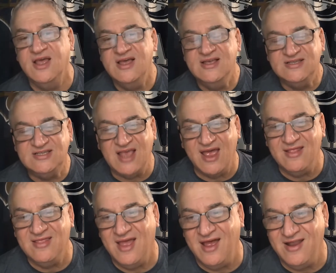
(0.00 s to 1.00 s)
said
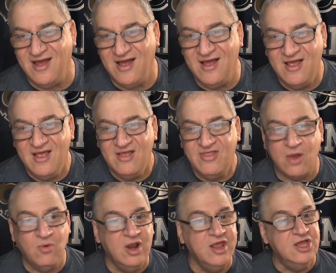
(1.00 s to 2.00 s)
that they
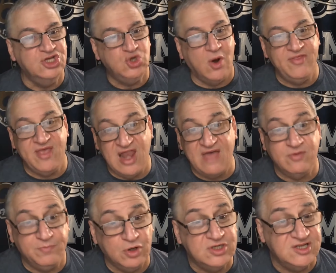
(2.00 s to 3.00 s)
really enjoy the 11
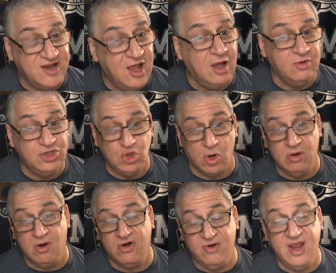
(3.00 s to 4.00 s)
personnel with Jordan
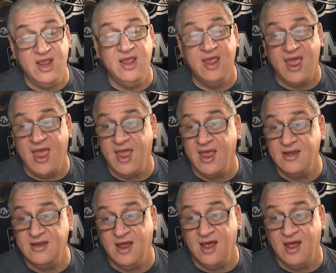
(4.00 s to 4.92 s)
Rodriguez and